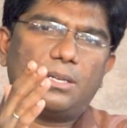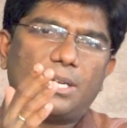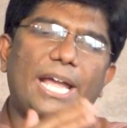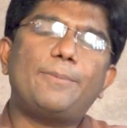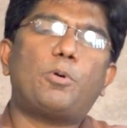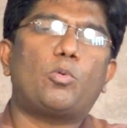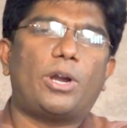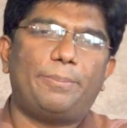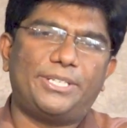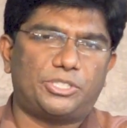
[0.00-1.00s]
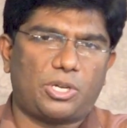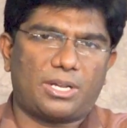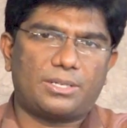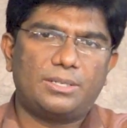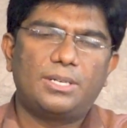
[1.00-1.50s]
hypovolemic
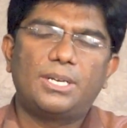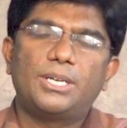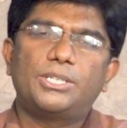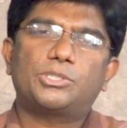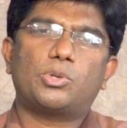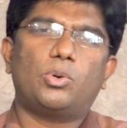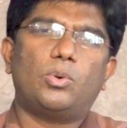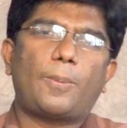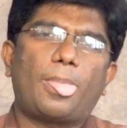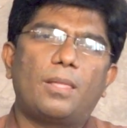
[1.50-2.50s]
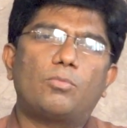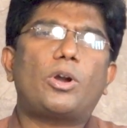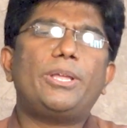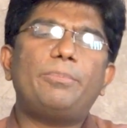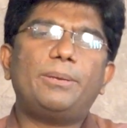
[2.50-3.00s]
shock. So
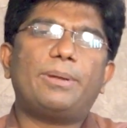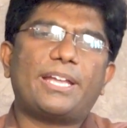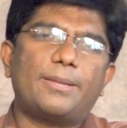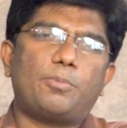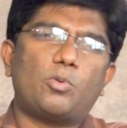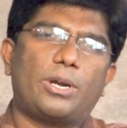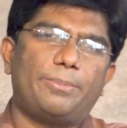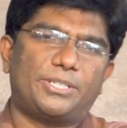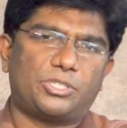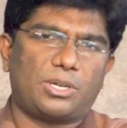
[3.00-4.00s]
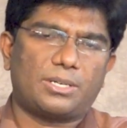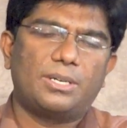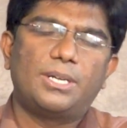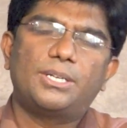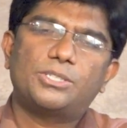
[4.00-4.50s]
what do you mean by hypovolemic shock?
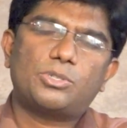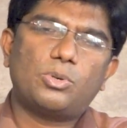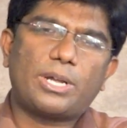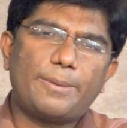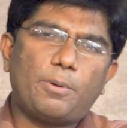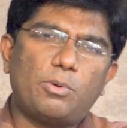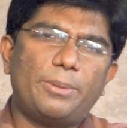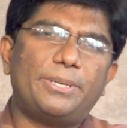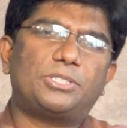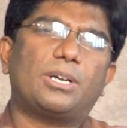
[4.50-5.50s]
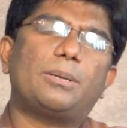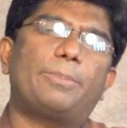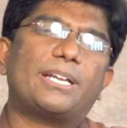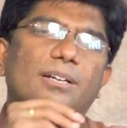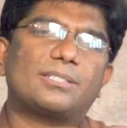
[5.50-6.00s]
So hypovolemic shock
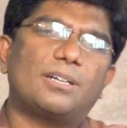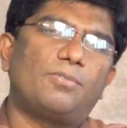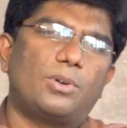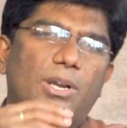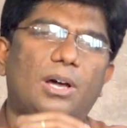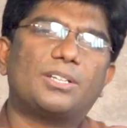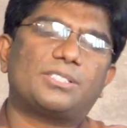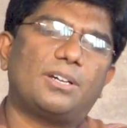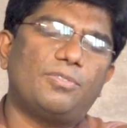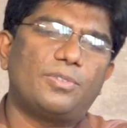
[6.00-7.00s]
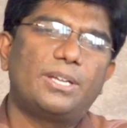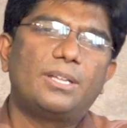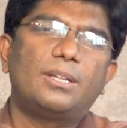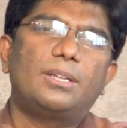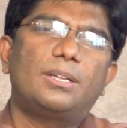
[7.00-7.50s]
because of loss of
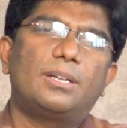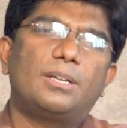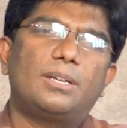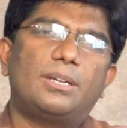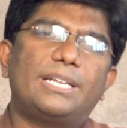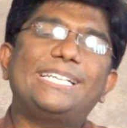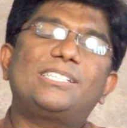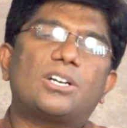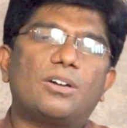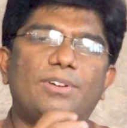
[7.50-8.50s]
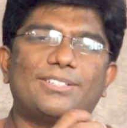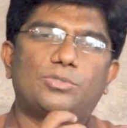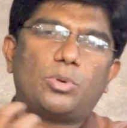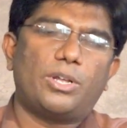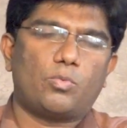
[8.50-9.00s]

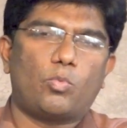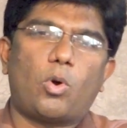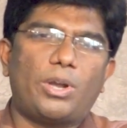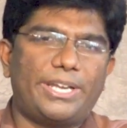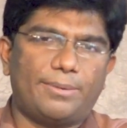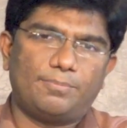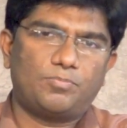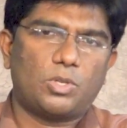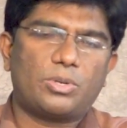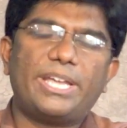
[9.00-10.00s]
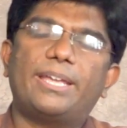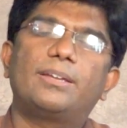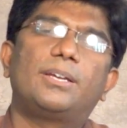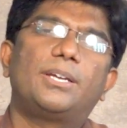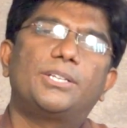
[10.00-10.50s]
intravascular volume. Okay.
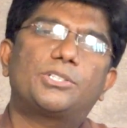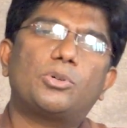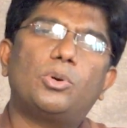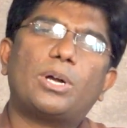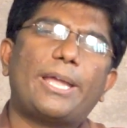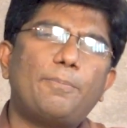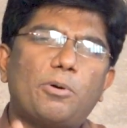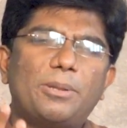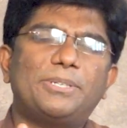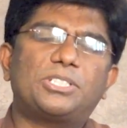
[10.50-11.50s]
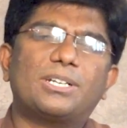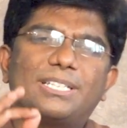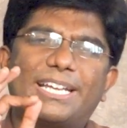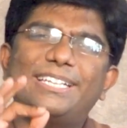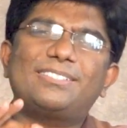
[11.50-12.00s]
So hypovolemic shock,
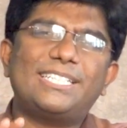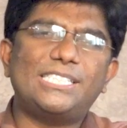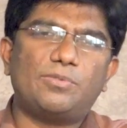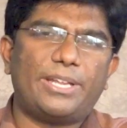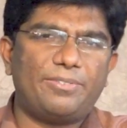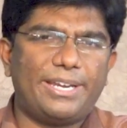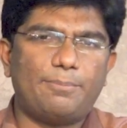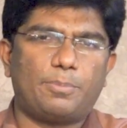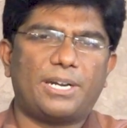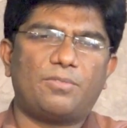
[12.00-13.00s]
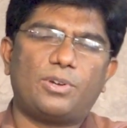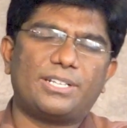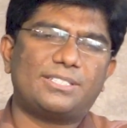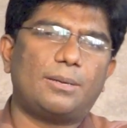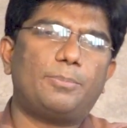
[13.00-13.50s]
the history is very, very important. For
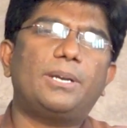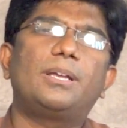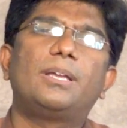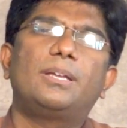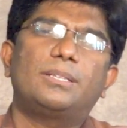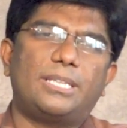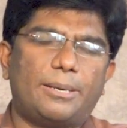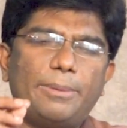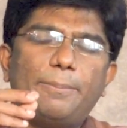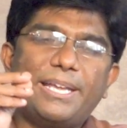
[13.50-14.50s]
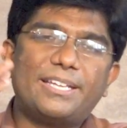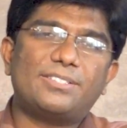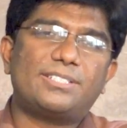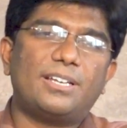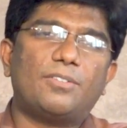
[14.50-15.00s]
example, there may be
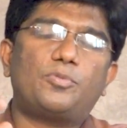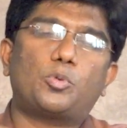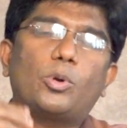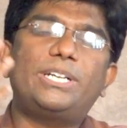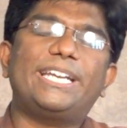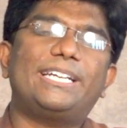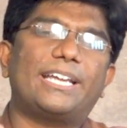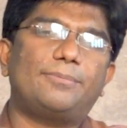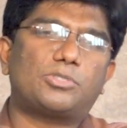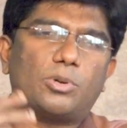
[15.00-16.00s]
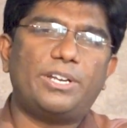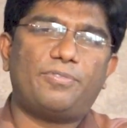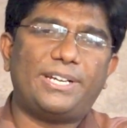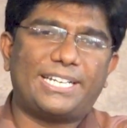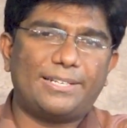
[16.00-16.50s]
history of 20 times,
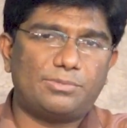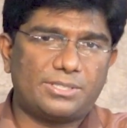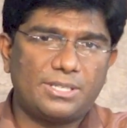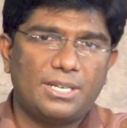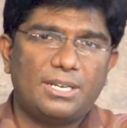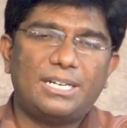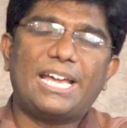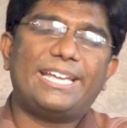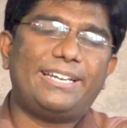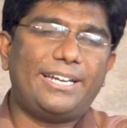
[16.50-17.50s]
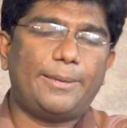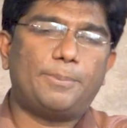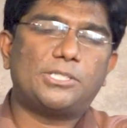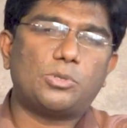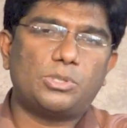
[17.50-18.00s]
25 times diarrheal
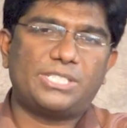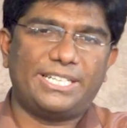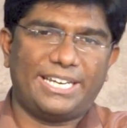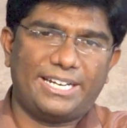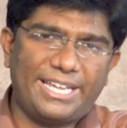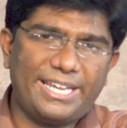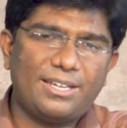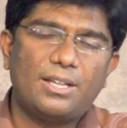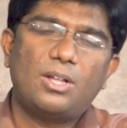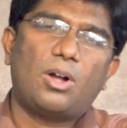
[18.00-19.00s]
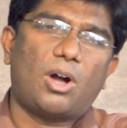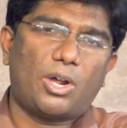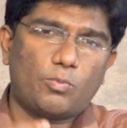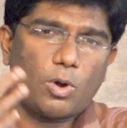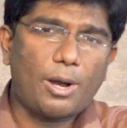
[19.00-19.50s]
episodes in a day,
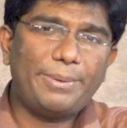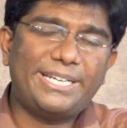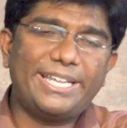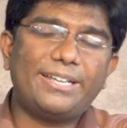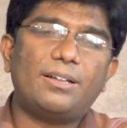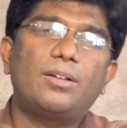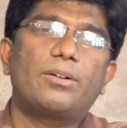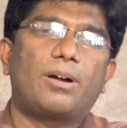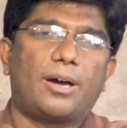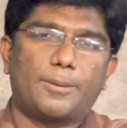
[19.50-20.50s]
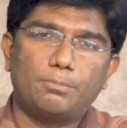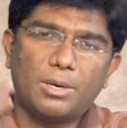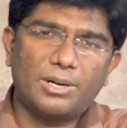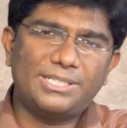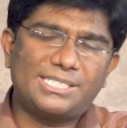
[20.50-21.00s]
or vomiting, or
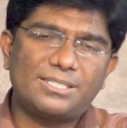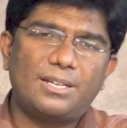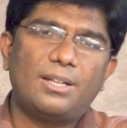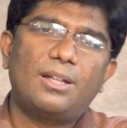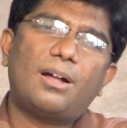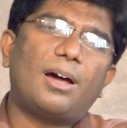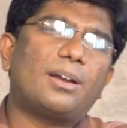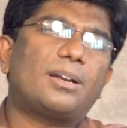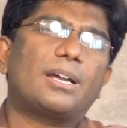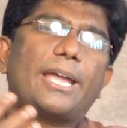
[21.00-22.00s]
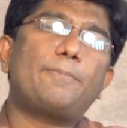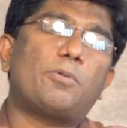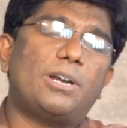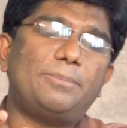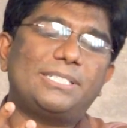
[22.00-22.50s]
burns, or
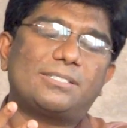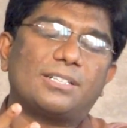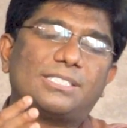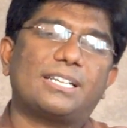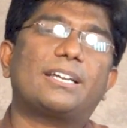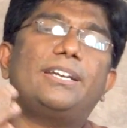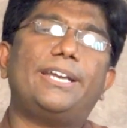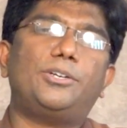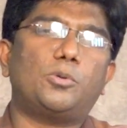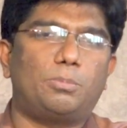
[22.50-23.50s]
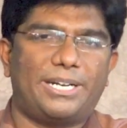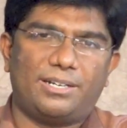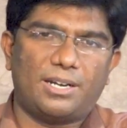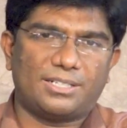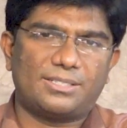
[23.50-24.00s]
hypovolemic shock secondary to
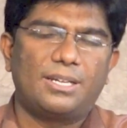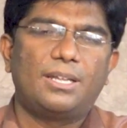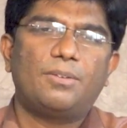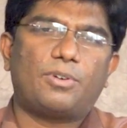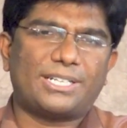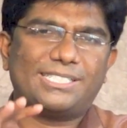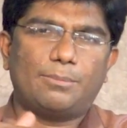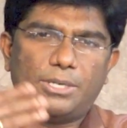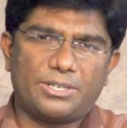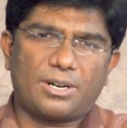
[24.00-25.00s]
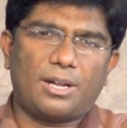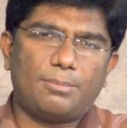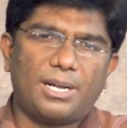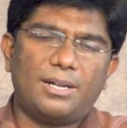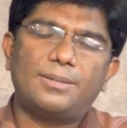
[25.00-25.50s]
blood loss. For example,
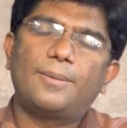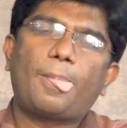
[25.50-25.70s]
trauma